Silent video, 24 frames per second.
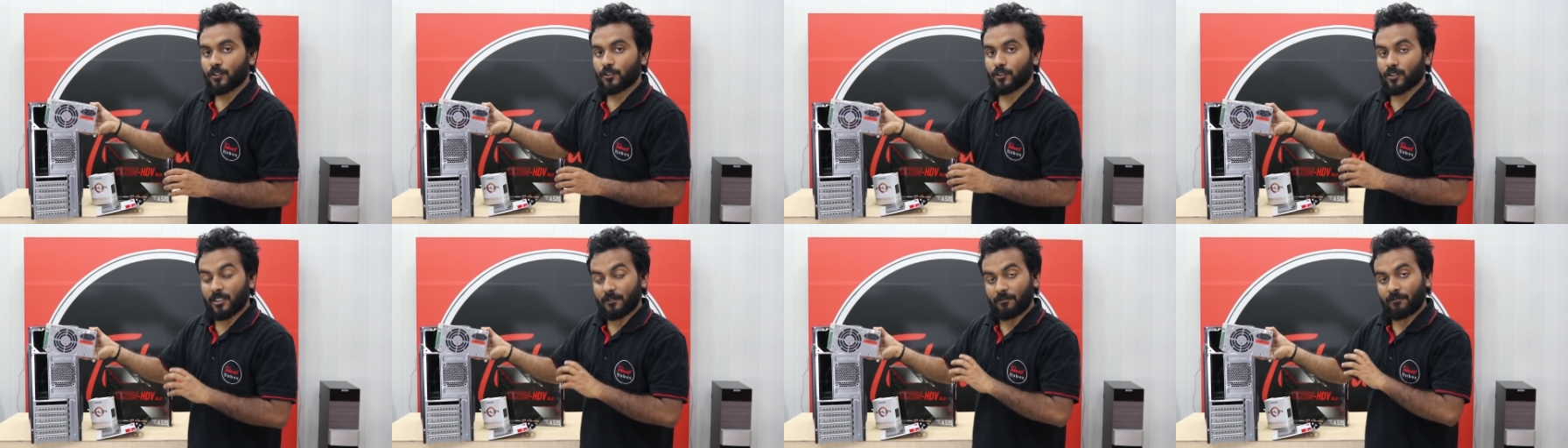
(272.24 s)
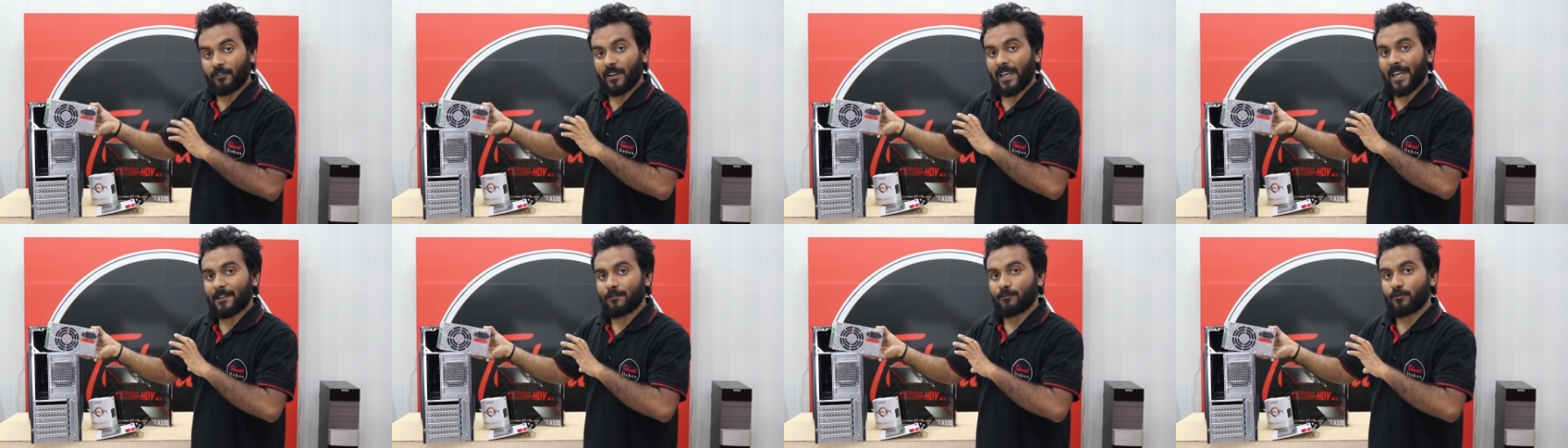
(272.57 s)
So the
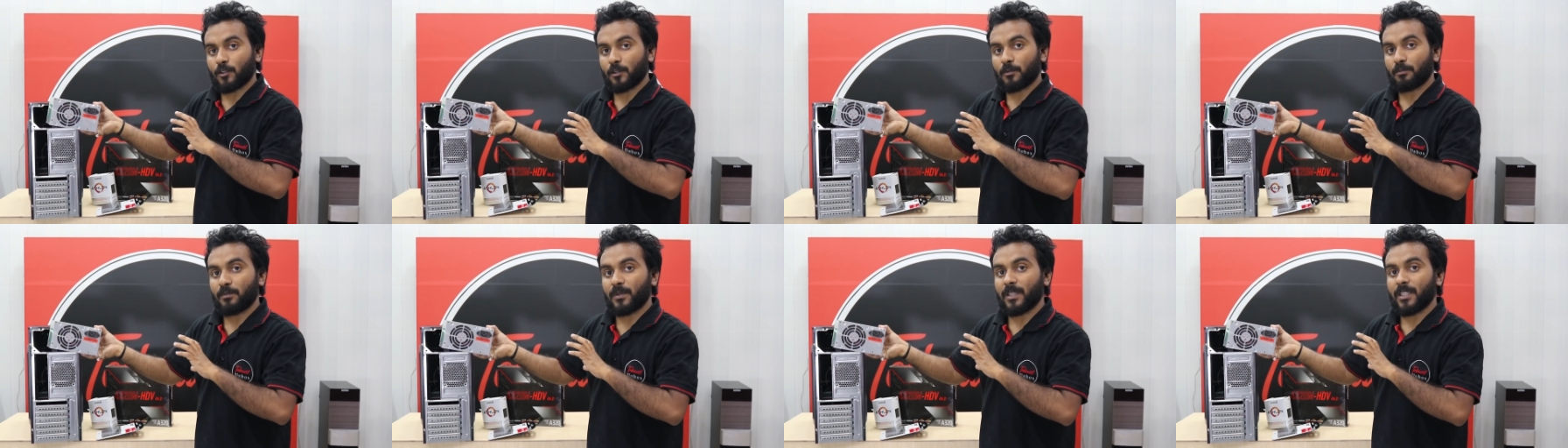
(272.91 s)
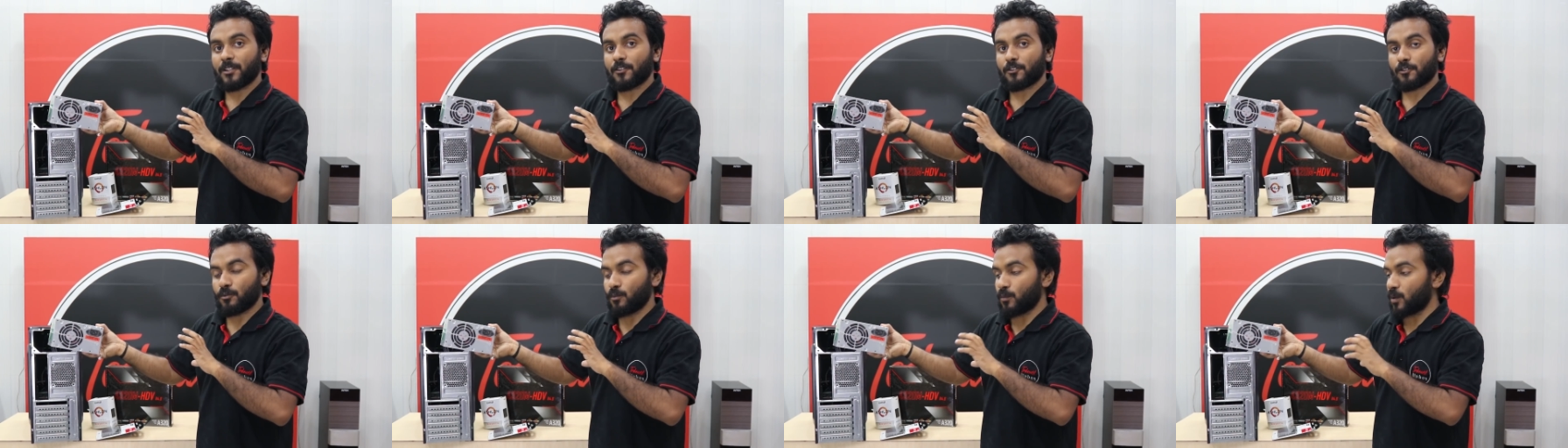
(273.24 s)
fan would
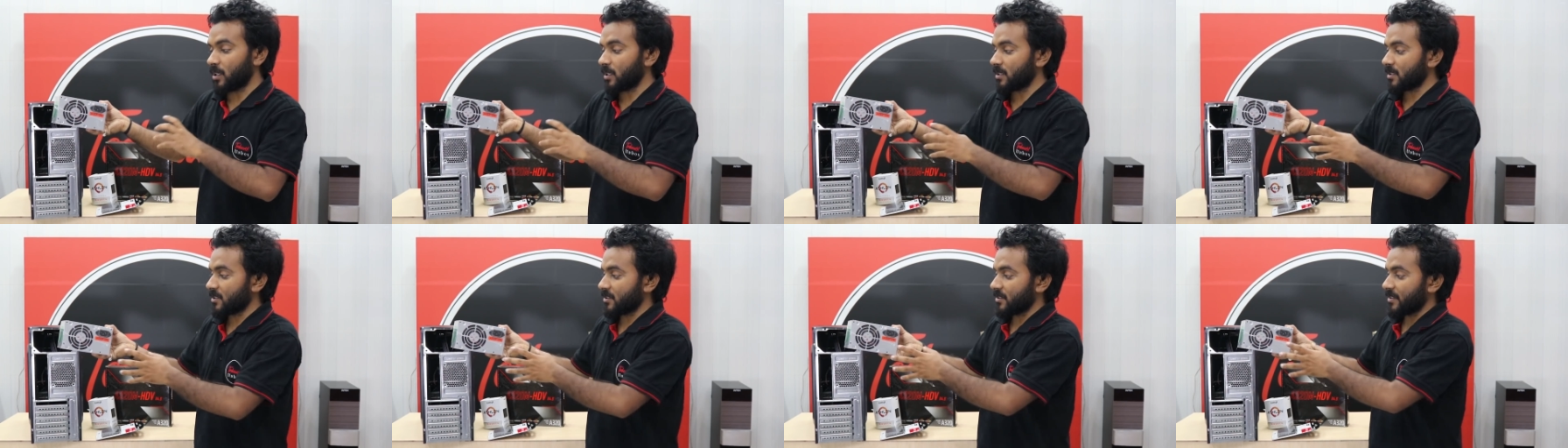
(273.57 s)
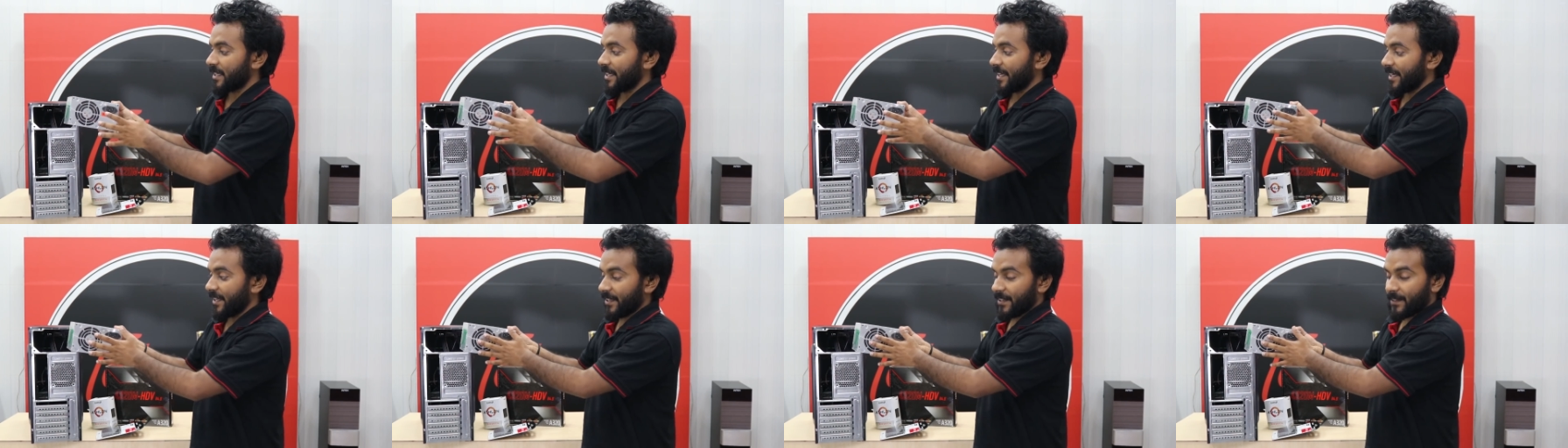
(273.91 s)
be
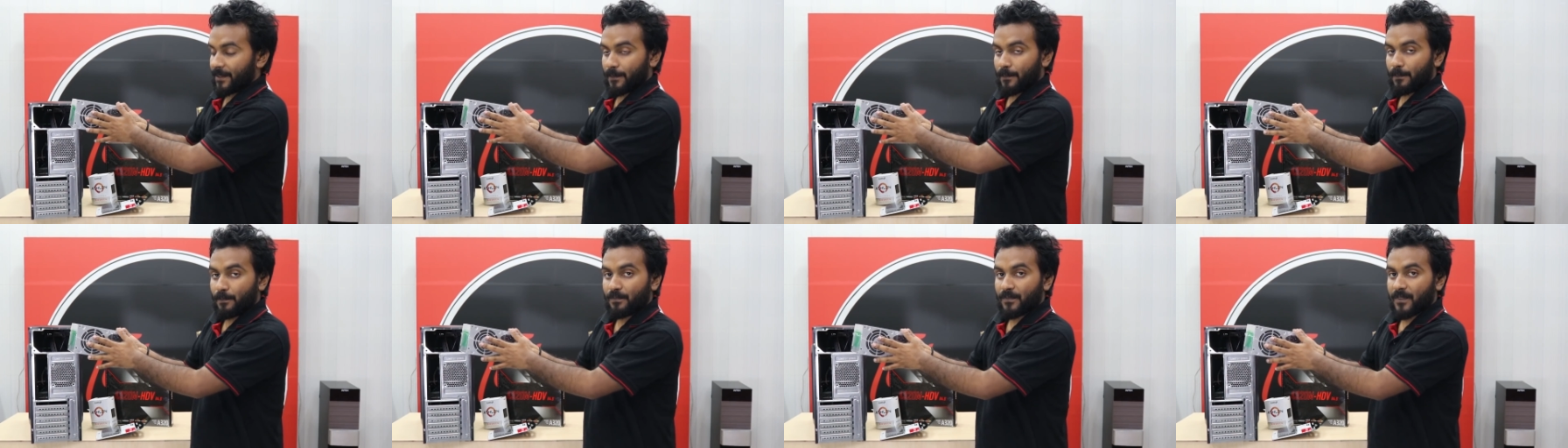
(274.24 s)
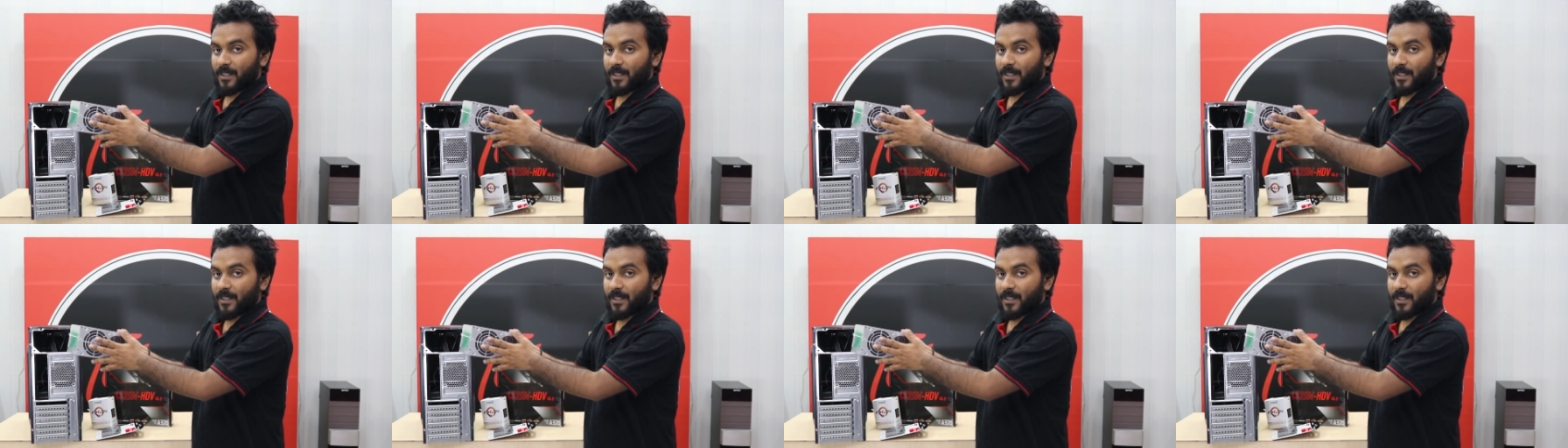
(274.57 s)
towards here